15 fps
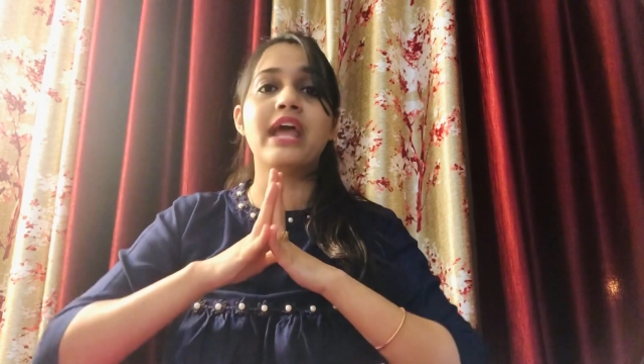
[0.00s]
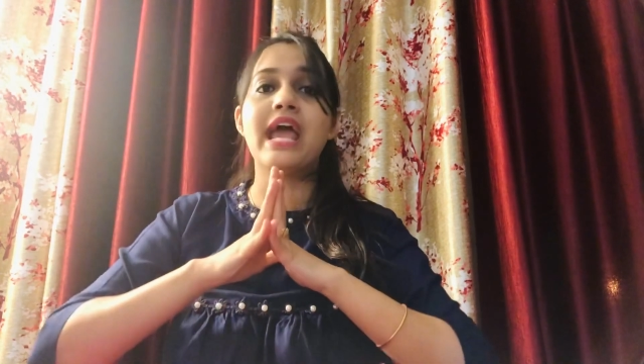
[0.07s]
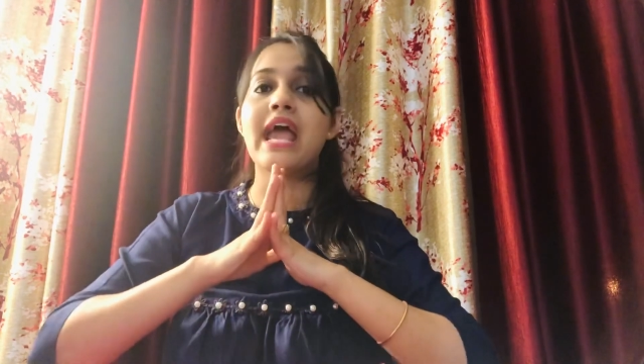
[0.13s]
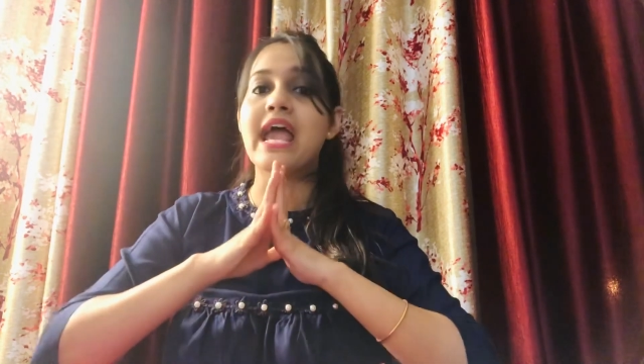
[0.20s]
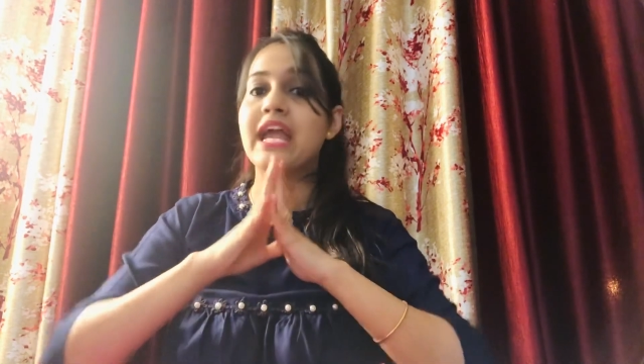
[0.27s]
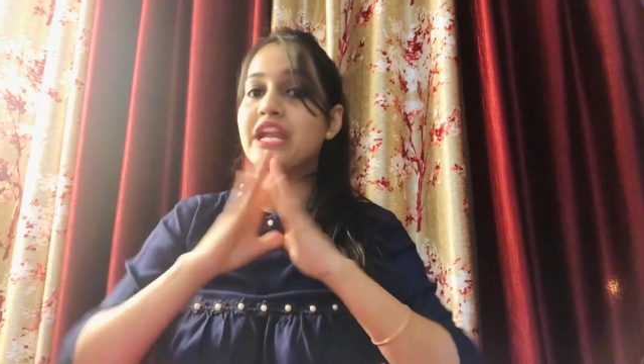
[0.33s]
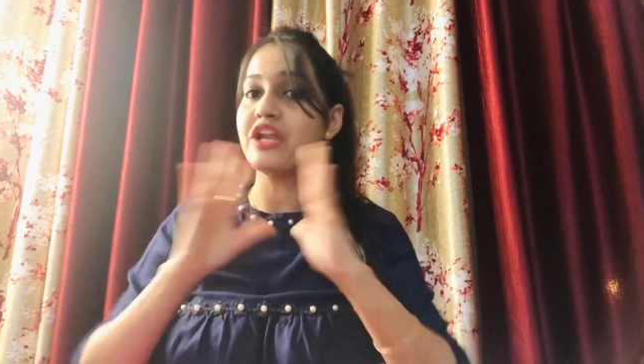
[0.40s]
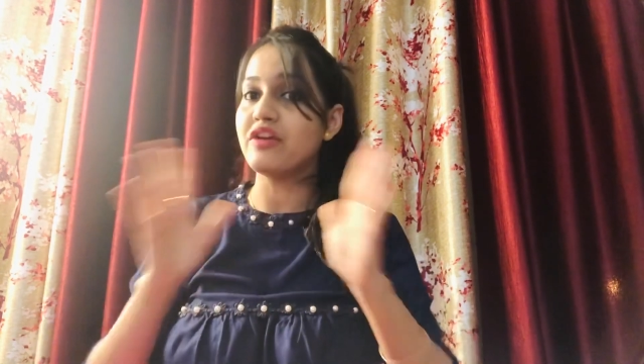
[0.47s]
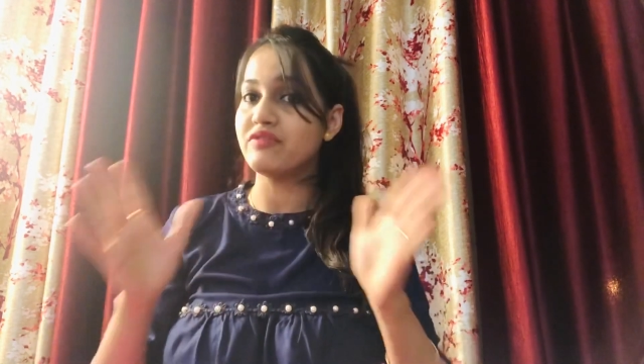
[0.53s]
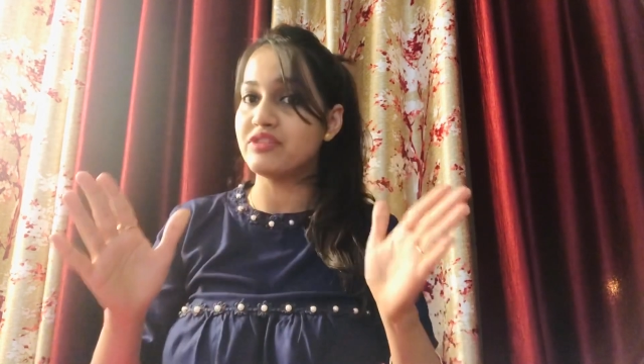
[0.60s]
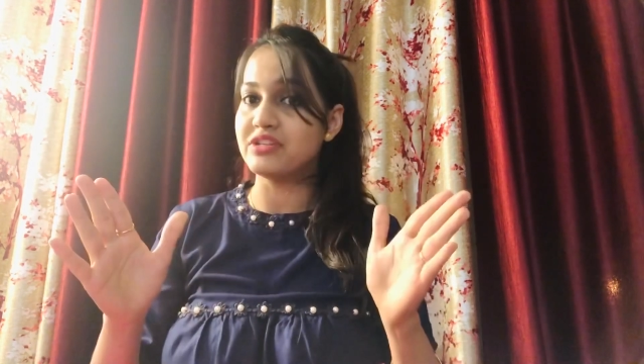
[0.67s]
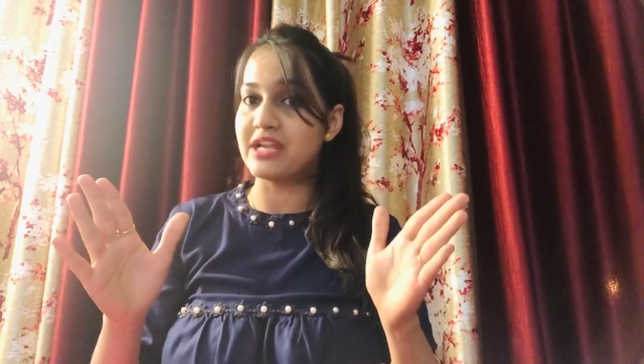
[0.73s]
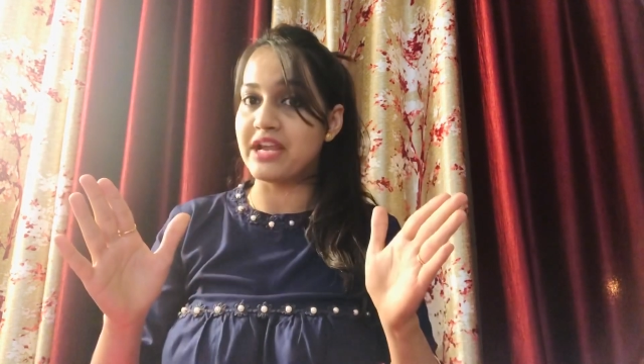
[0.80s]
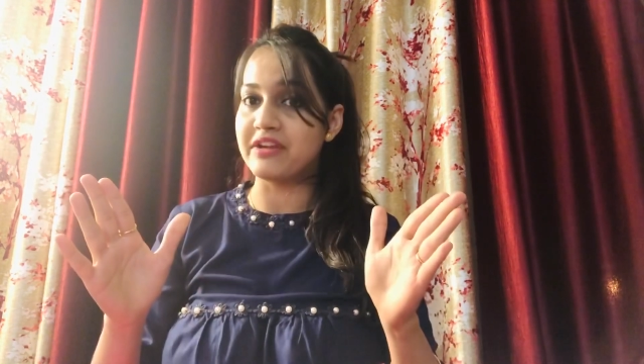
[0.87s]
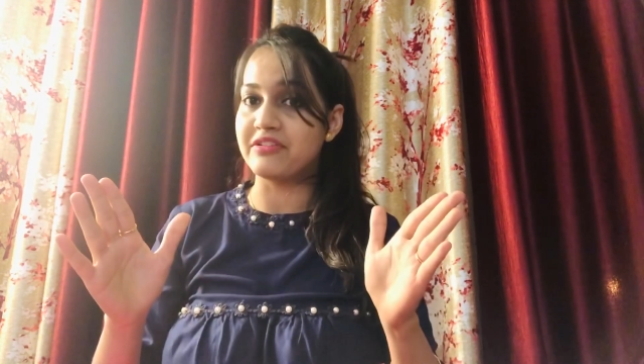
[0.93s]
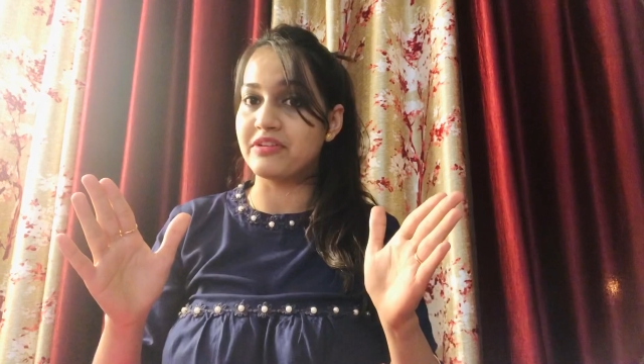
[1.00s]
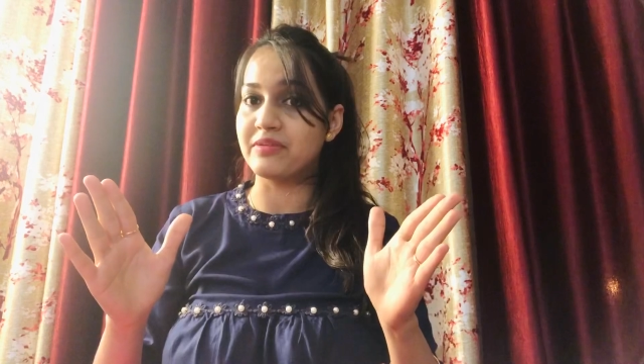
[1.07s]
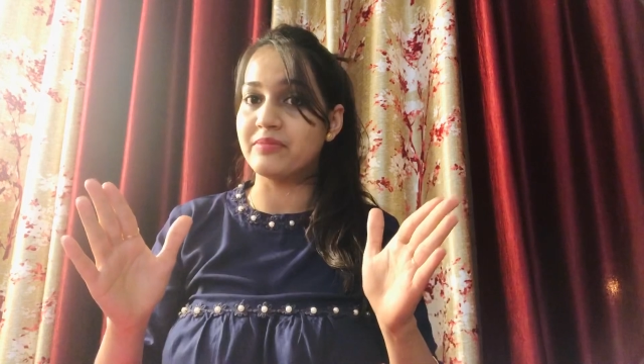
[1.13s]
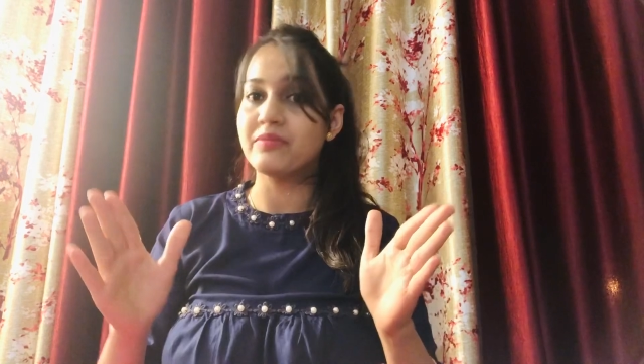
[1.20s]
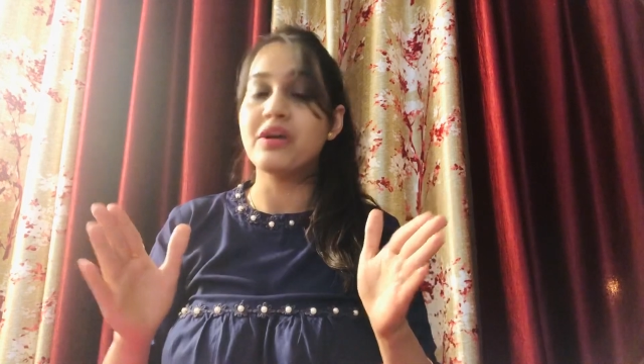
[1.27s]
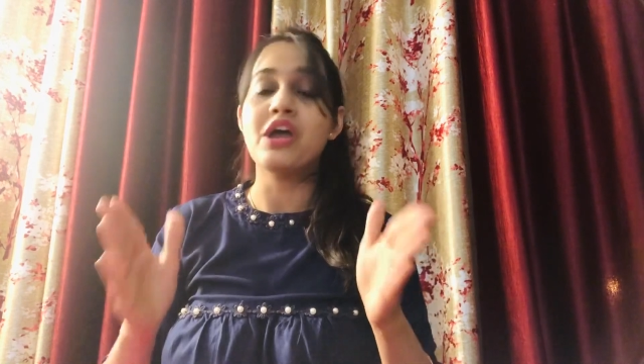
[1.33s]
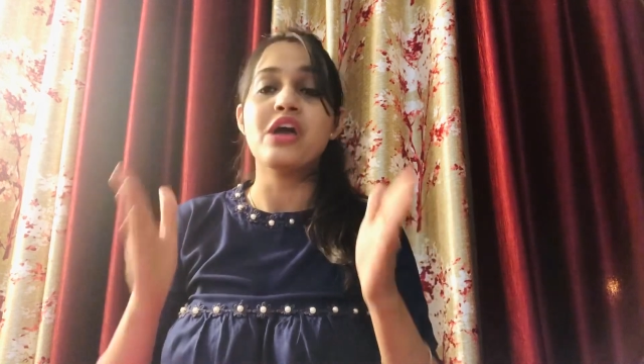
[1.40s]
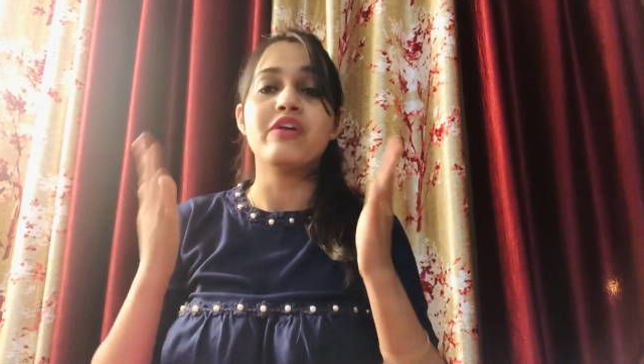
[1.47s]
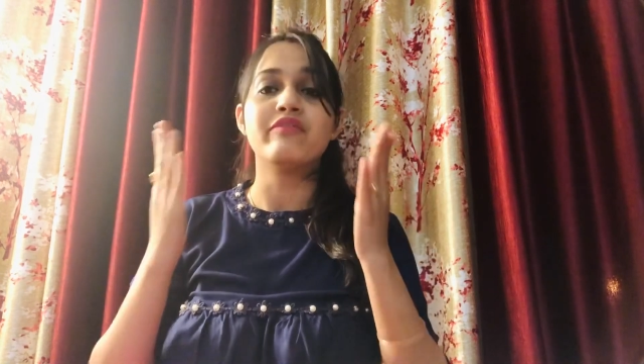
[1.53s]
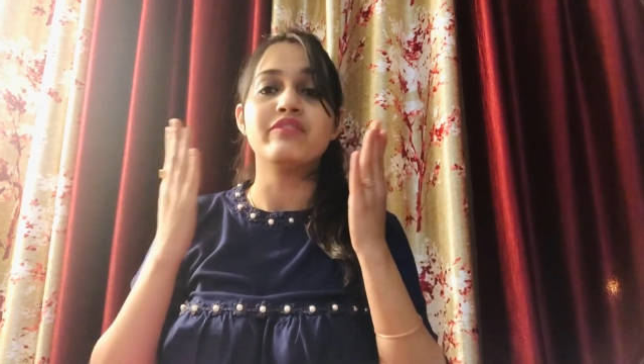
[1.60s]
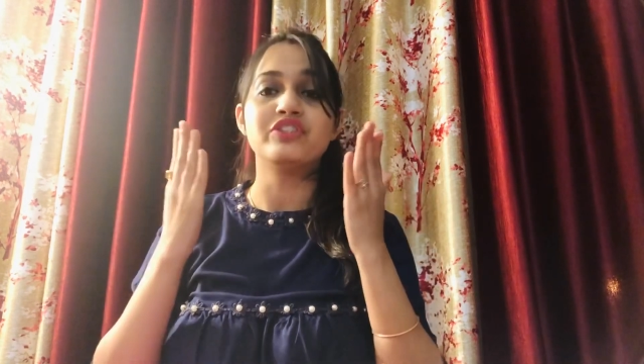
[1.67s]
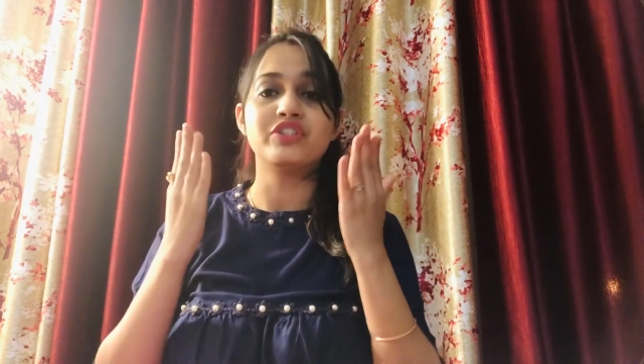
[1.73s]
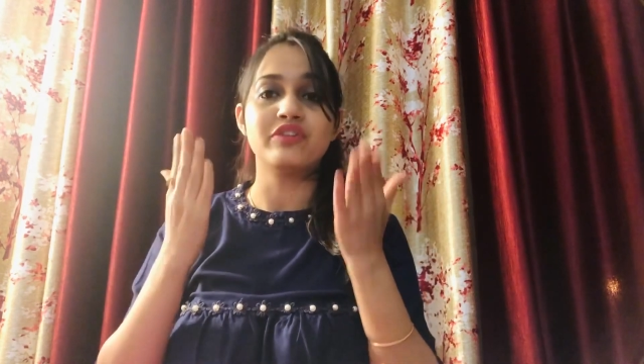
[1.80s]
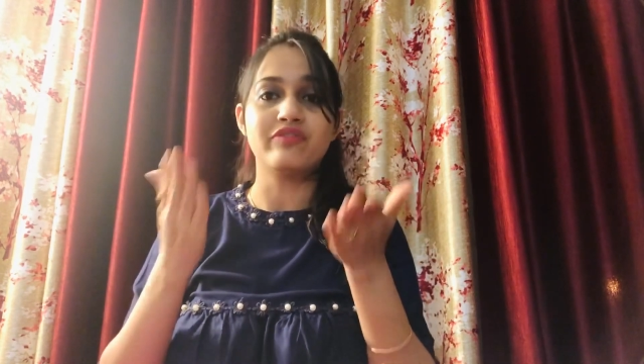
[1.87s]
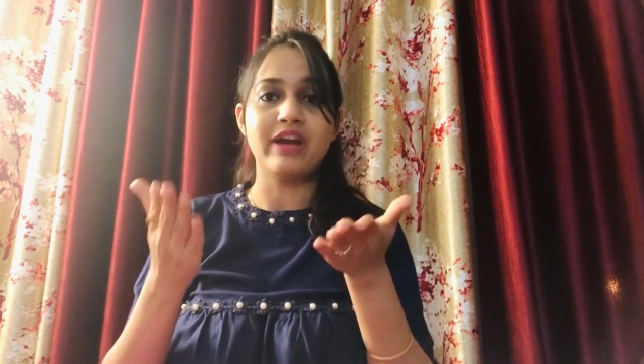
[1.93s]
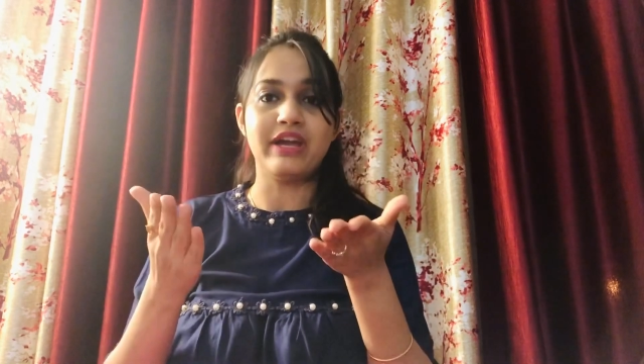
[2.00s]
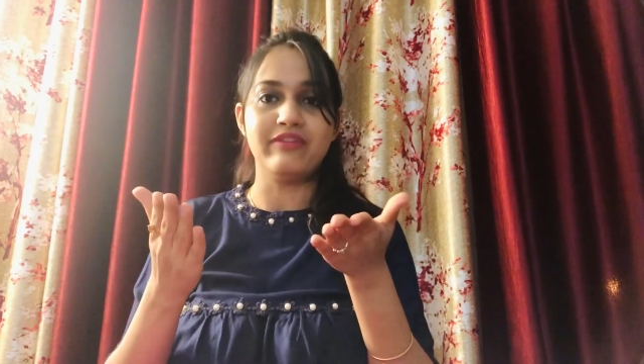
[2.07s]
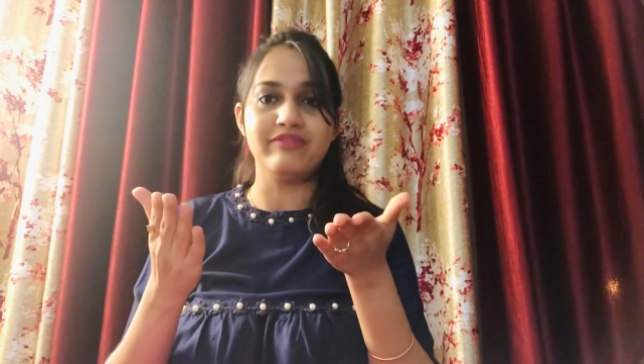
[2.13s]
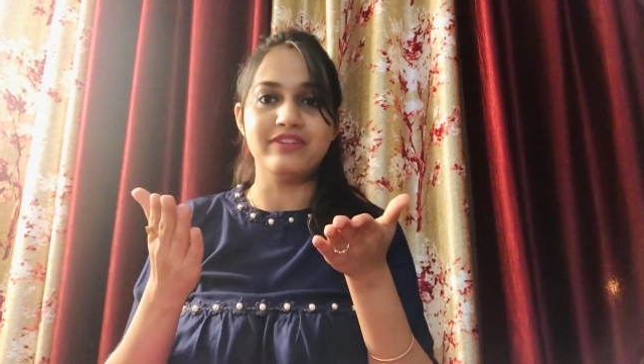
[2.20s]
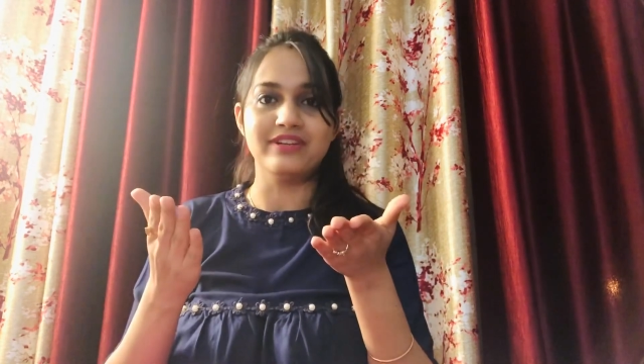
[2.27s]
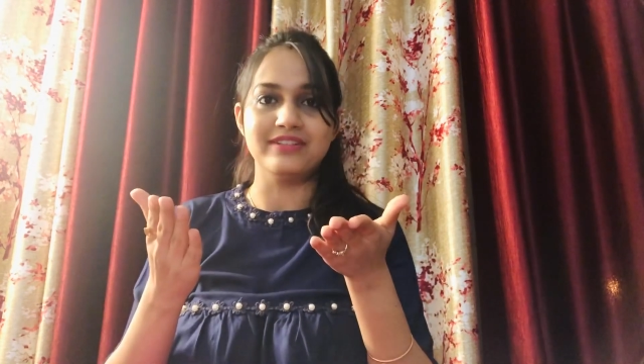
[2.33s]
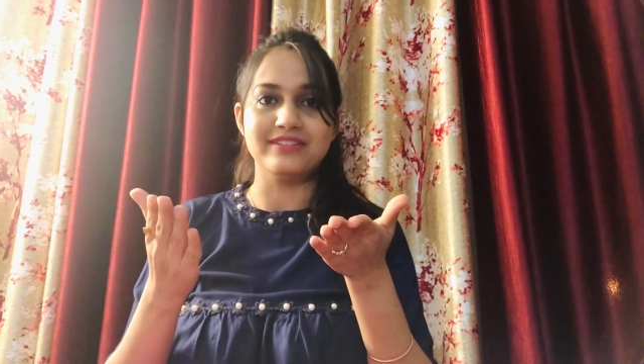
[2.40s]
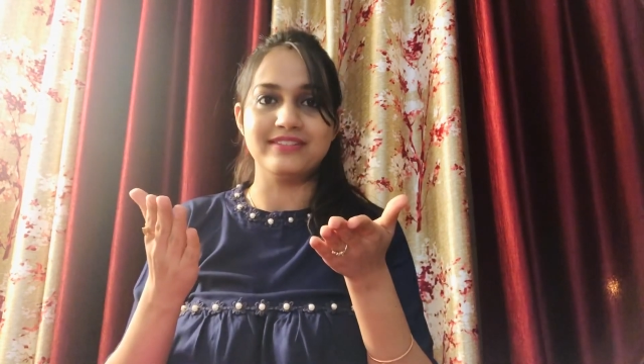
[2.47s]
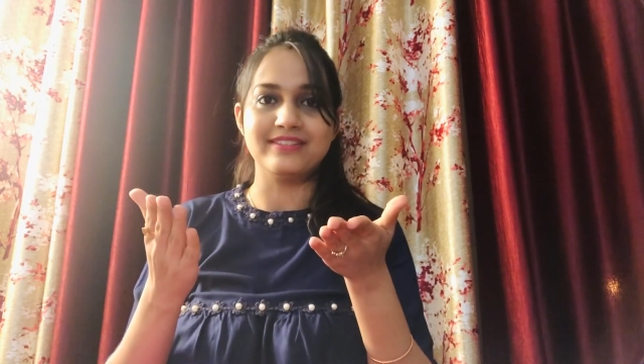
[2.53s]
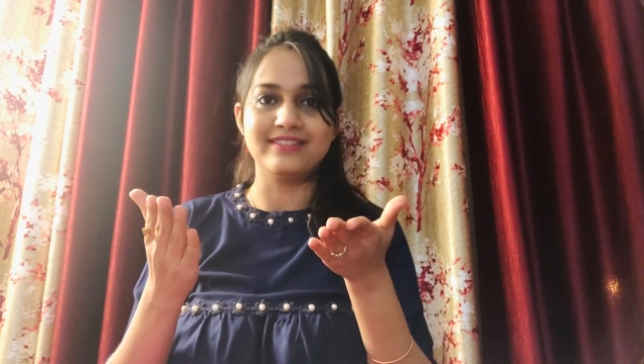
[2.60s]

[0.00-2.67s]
any of the tantrum which your wife does.